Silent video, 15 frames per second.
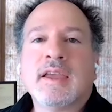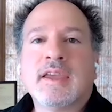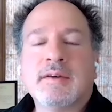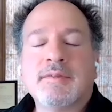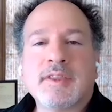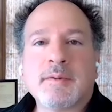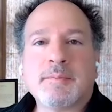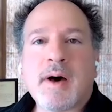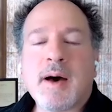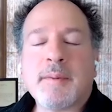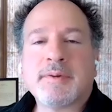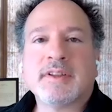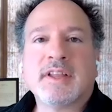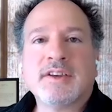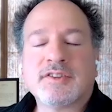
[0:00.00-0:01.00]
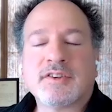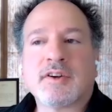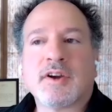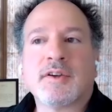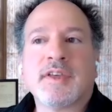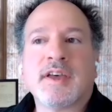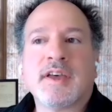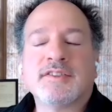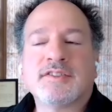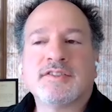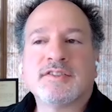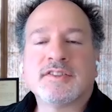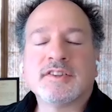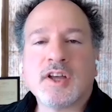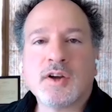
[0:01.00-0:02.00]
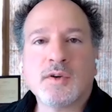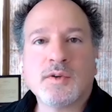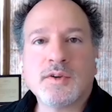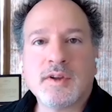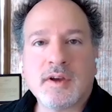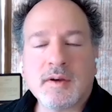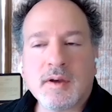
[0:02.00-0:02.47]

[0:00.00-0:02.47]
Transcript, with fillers: Given that population growth has slowed